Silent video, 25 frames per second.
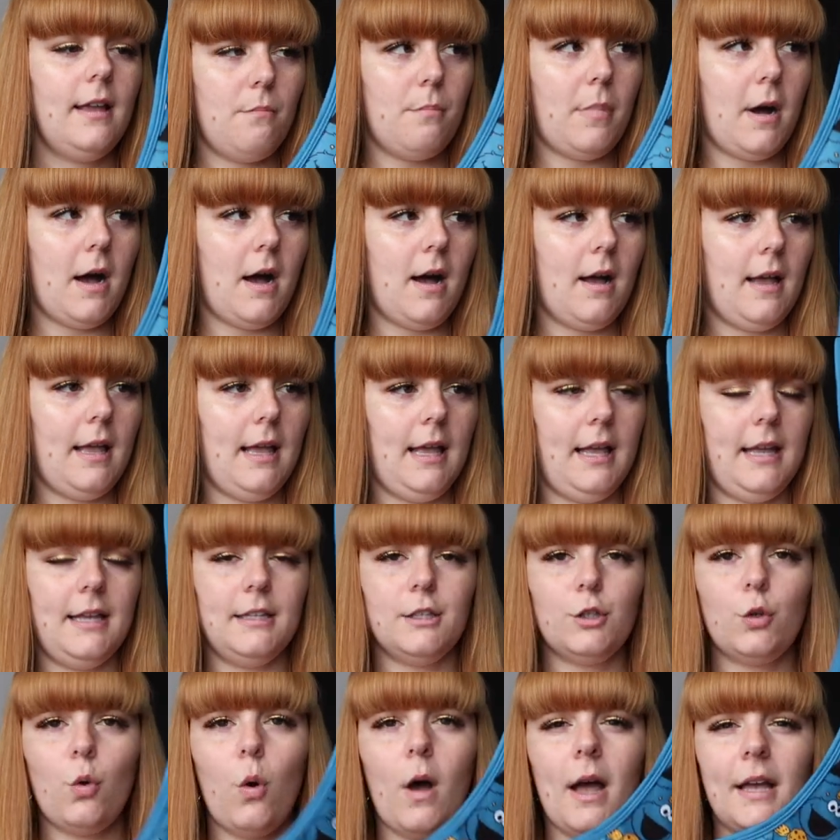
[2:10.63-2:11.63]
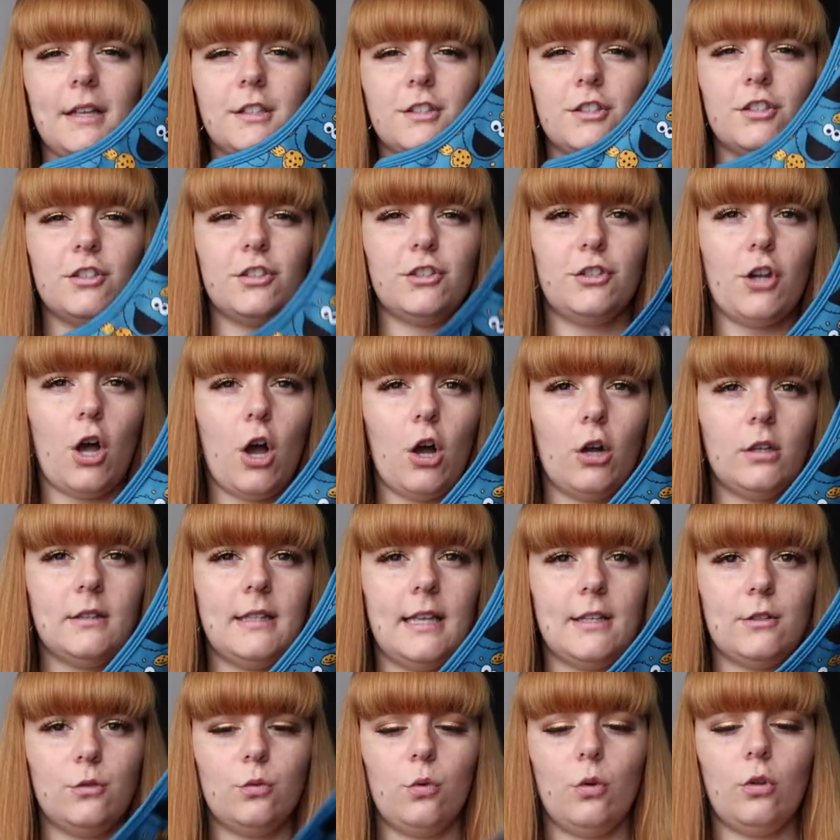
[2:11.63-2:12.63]
But it is quite snug.
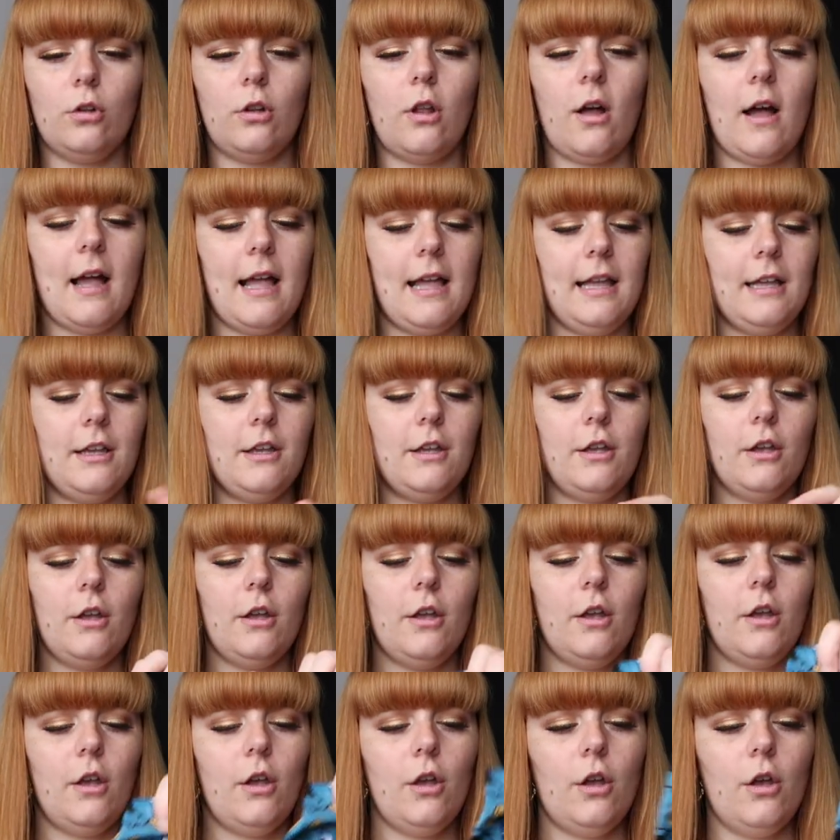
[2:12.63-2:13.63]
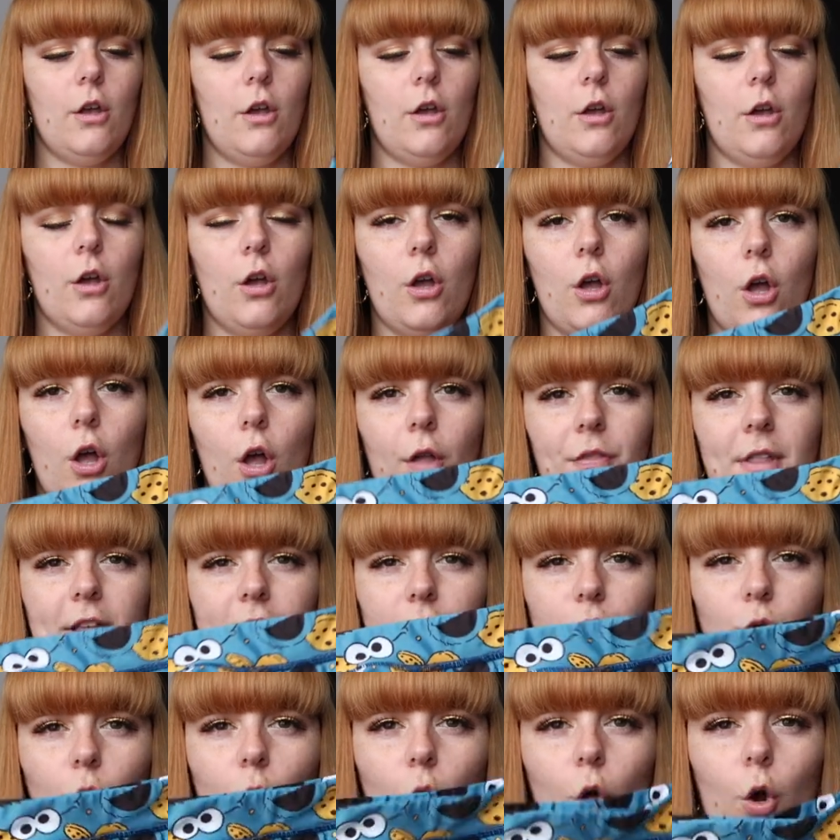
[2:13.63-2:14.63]
There's not a
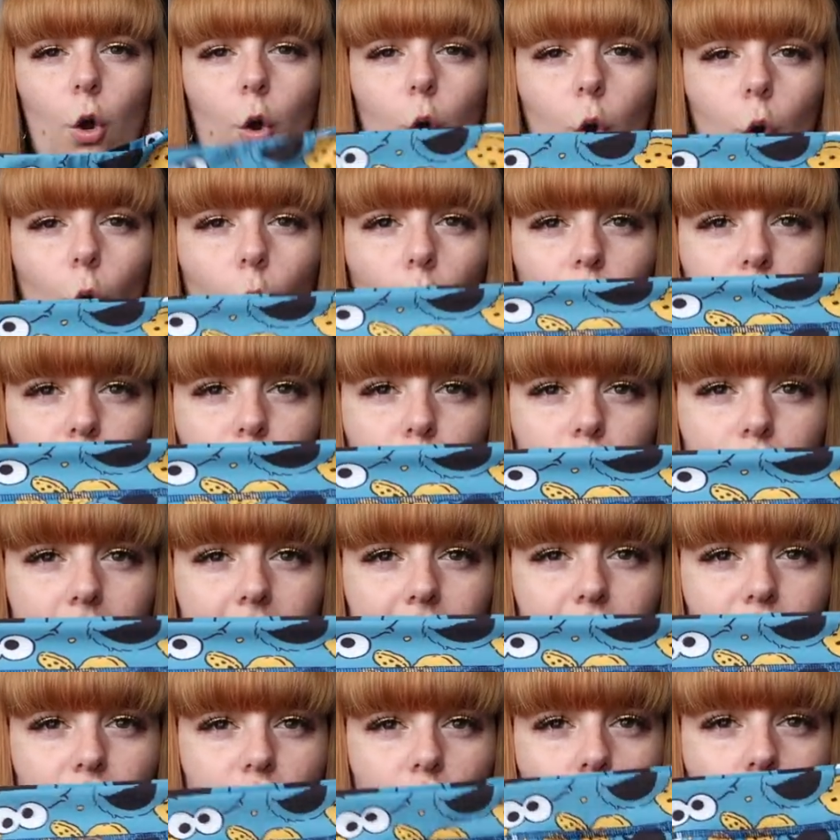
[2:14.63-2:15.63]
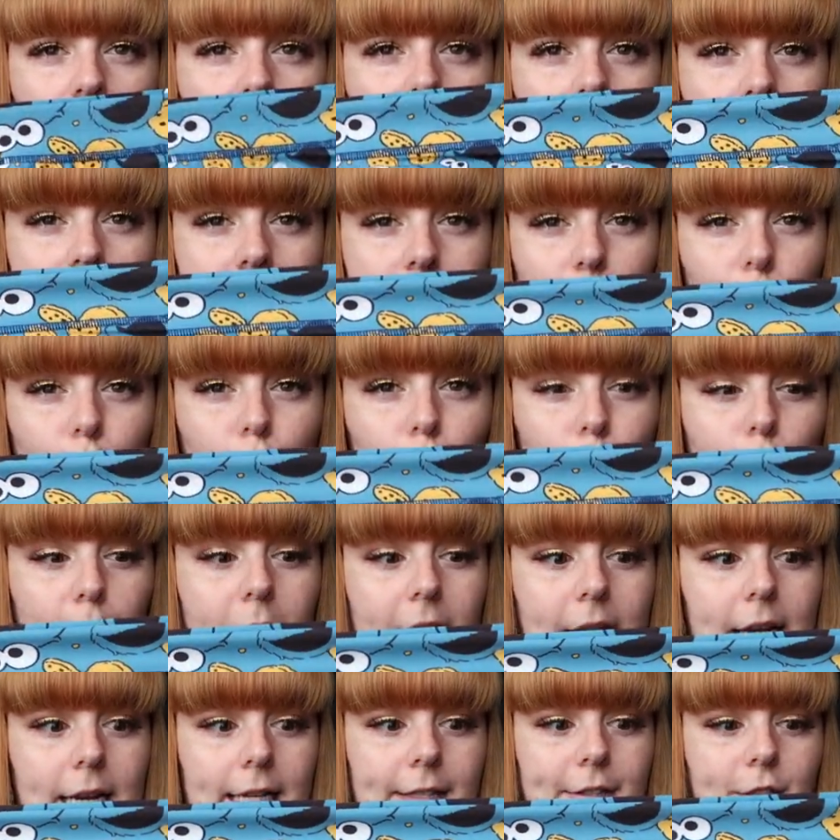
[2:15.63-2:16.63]
lot of stretch to it. Like, it's a
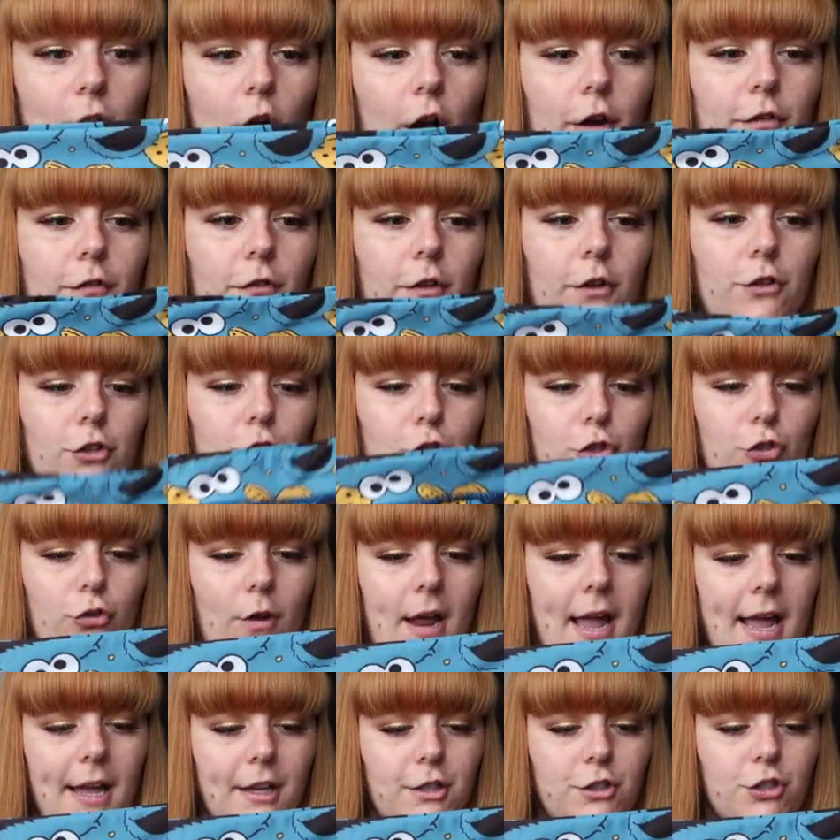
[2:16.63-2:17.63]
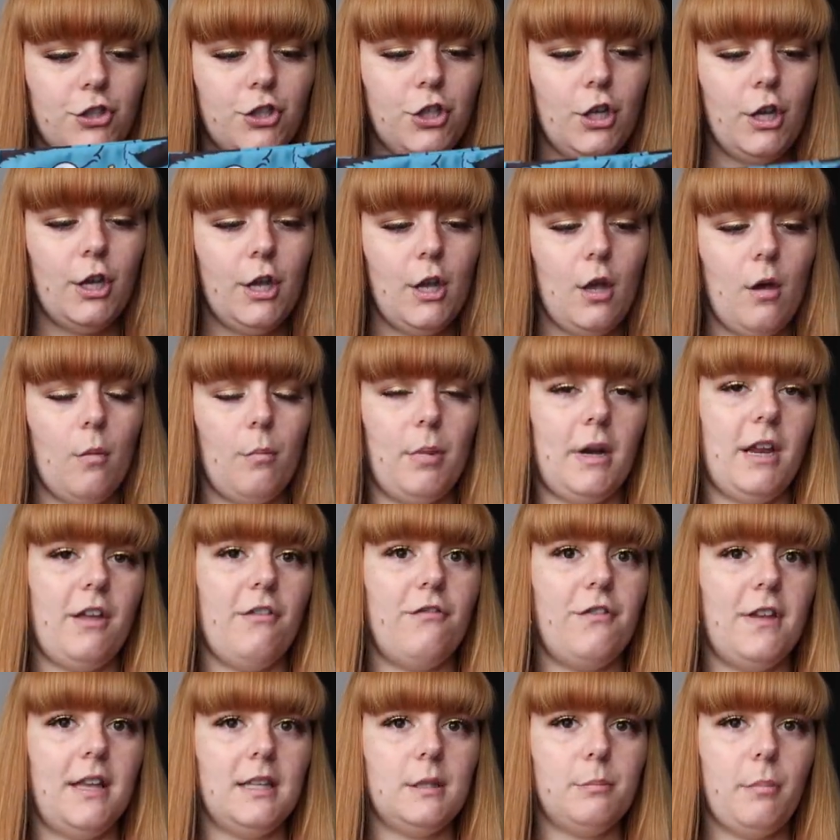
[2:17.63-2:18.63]
really tough stretch, but
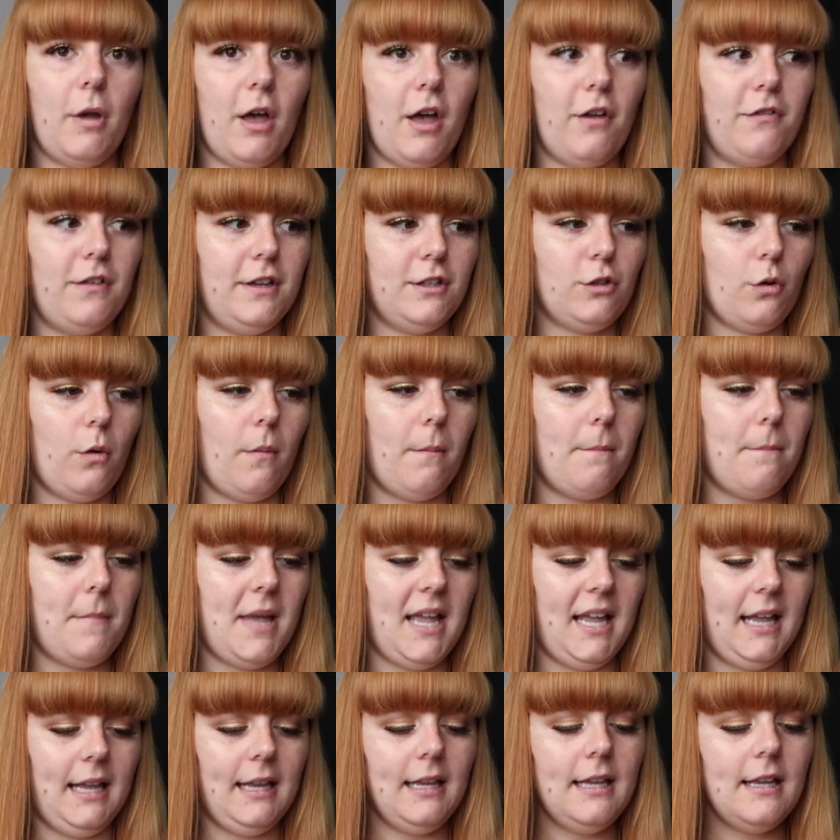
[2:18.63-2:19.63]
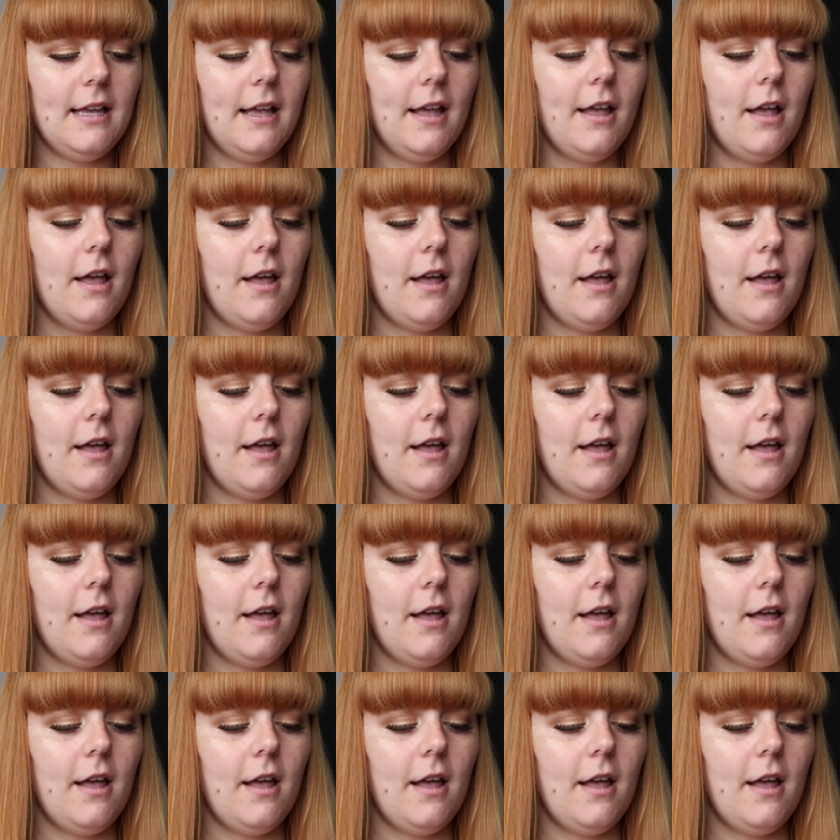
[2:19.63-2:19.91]
it fits perfect on me.